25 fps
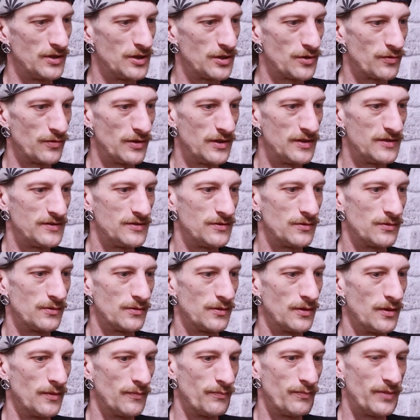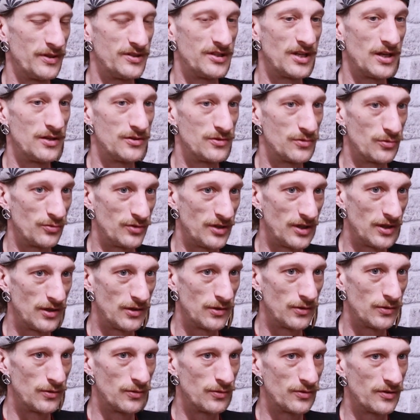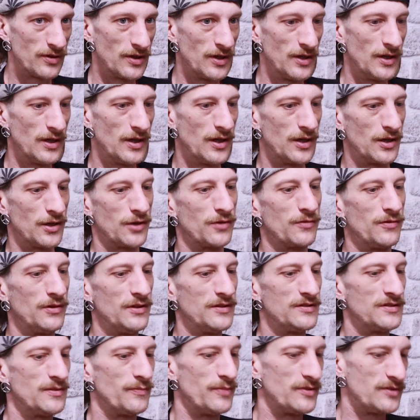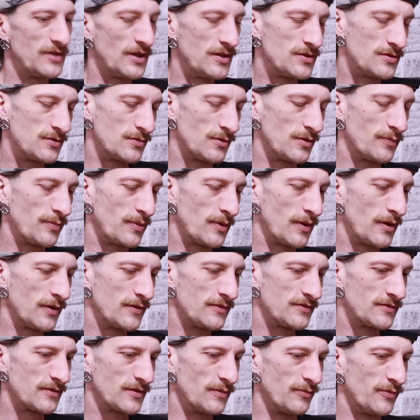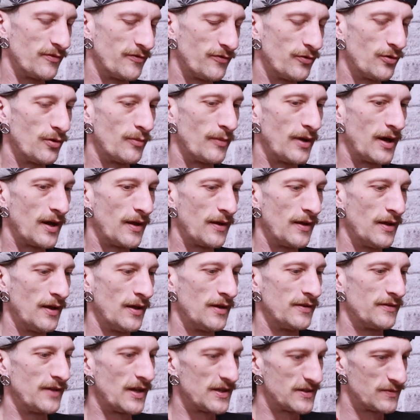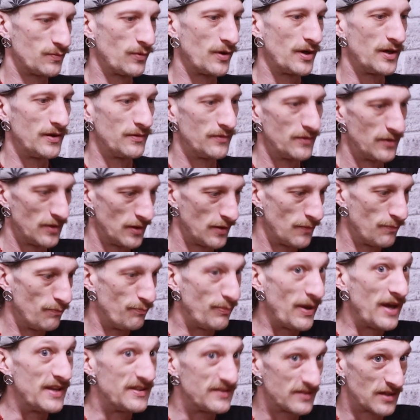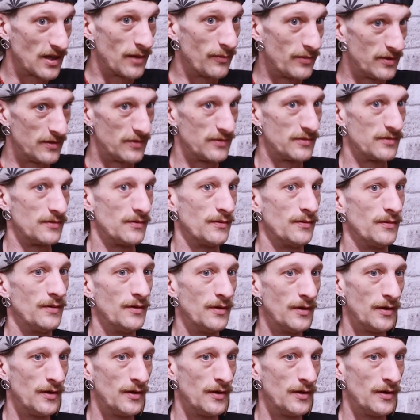increase your potential yield, and increase the potential the plants can perform at, that's when beds come into,